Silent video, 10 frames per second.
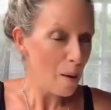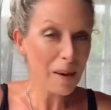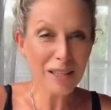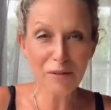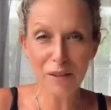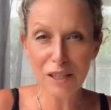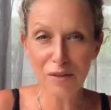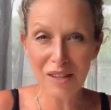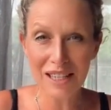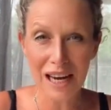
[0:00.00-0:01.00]
I'm about to
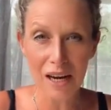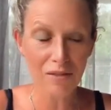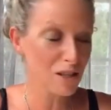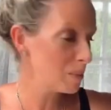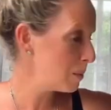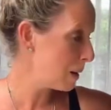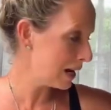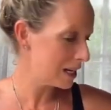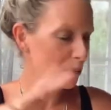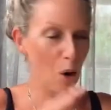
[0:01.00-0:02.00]
finish for the day. I've just been
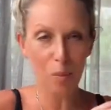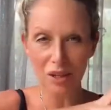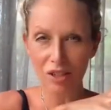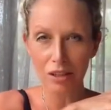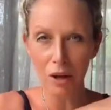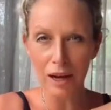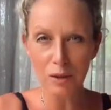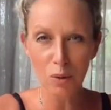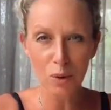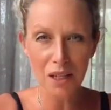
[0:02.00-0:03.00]
packing up a whole bunch of
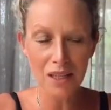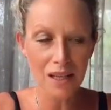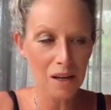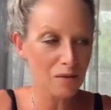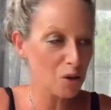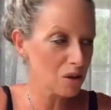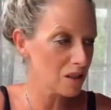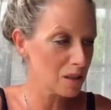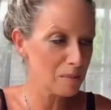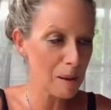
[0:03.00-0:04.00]
client orders and I've
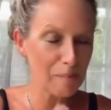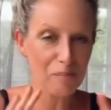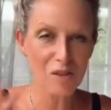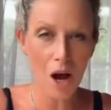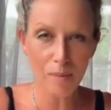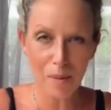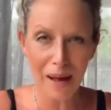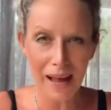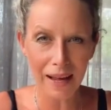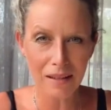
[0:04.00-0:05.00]
got some time on
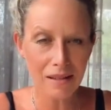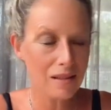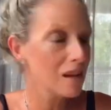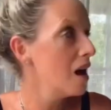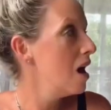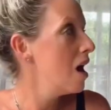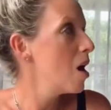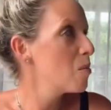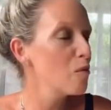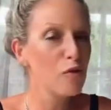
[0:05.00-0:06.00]
my hands
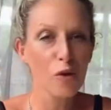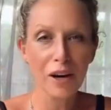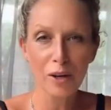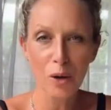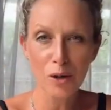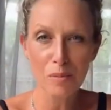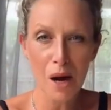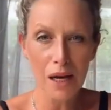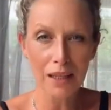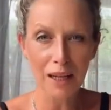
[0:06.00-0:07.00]
before I go to
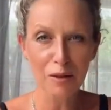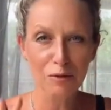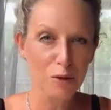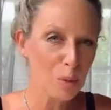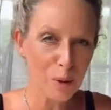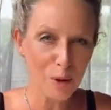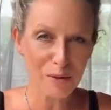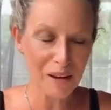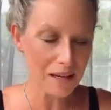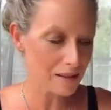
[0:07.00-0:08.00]
my full
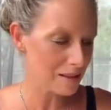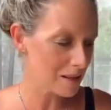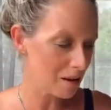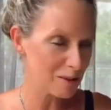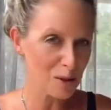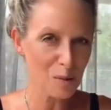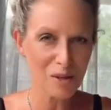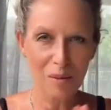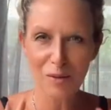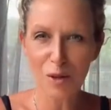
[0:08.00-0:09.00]
moon event this afternoon,
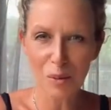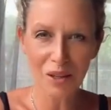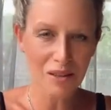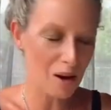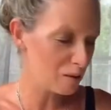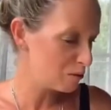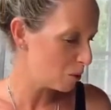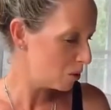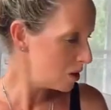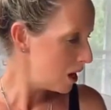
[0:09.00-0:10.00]
which I'm super excited
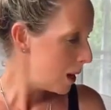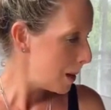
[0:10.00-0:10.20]
for.